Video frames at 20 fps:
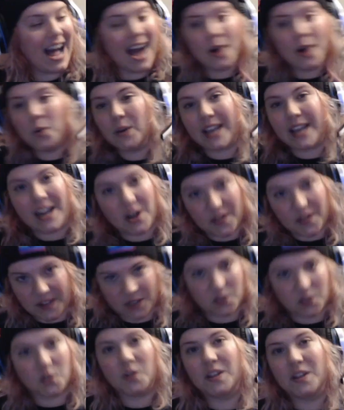I don't care that
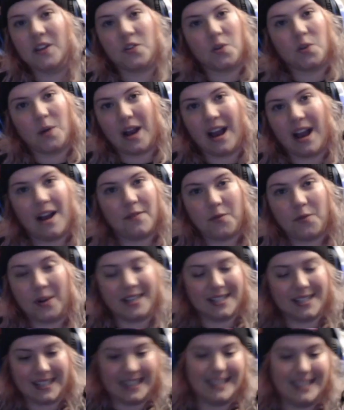it's only through
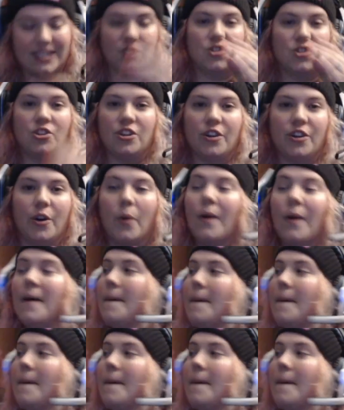halfway season 2.